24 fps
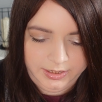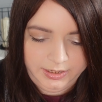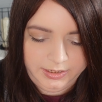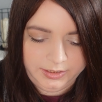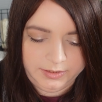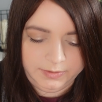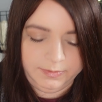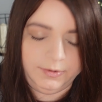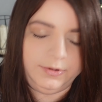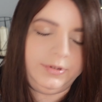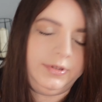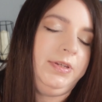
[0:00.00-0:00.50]

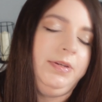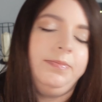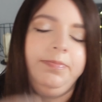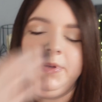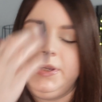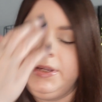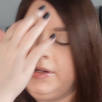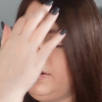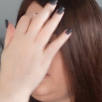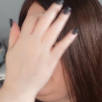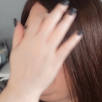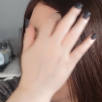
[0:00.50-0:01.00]
It's mostly
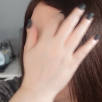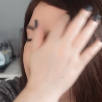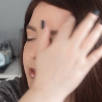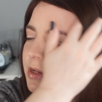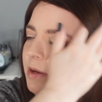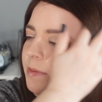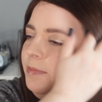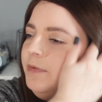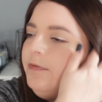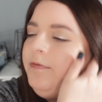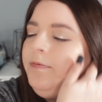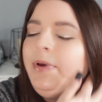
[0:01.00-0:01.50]
been on the
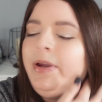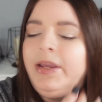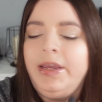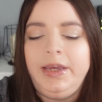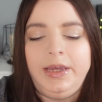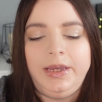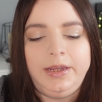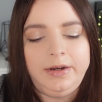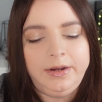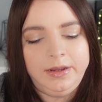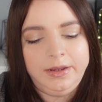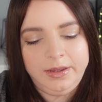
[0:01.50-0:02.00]
top of my
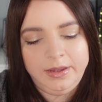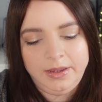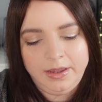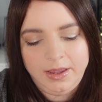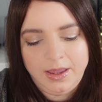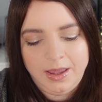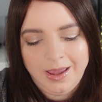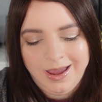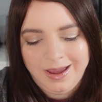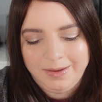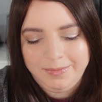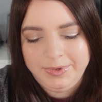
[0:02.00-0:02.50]
head.
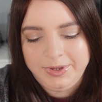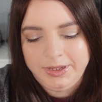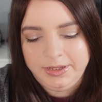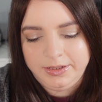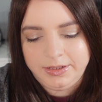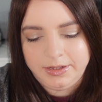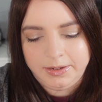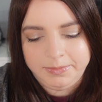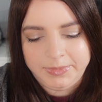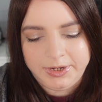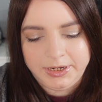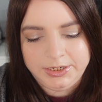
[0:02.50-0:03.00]
I mean,
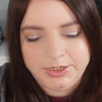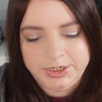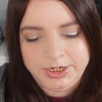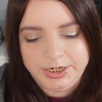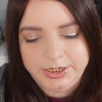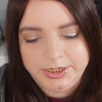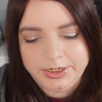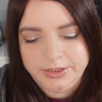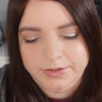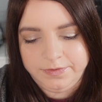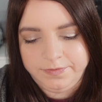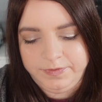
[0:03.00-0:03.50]
that might
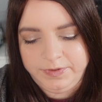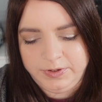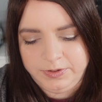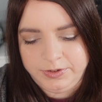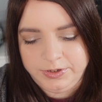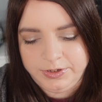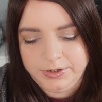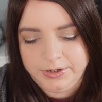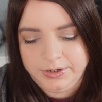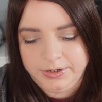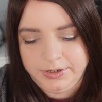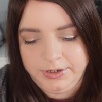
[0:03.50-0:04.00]
change in the
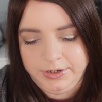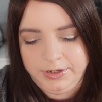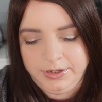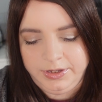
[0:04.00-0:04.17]
future.